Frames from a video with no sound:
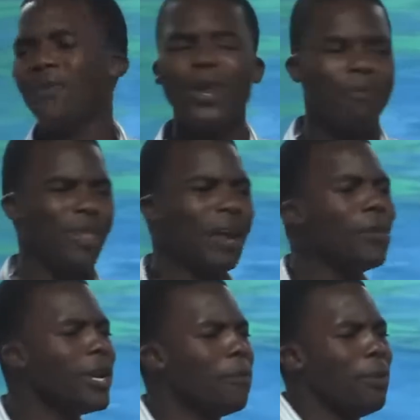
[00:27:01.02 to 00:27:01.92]
I don't want to I don't
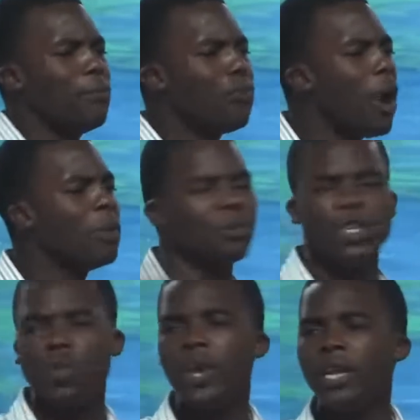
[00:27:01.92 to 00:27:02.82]
want to be problems
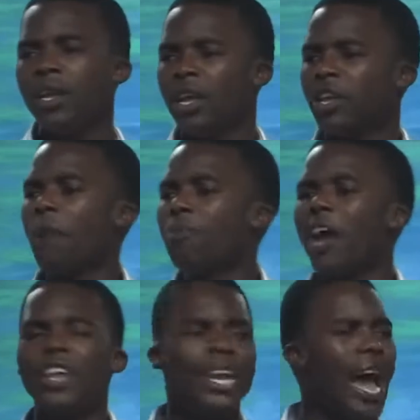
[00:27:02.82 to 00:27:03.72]
between your
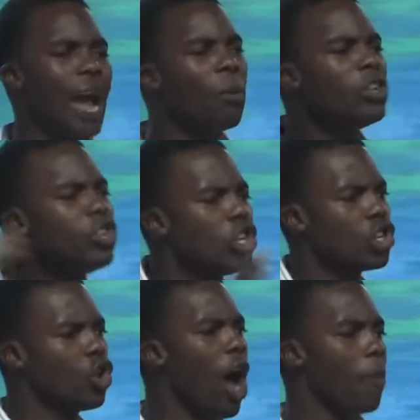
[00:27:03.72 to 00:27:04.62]
brother and I. I want you to
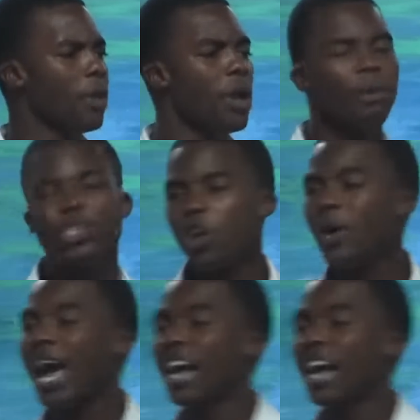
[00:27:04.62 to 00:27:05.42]
stop. But you know what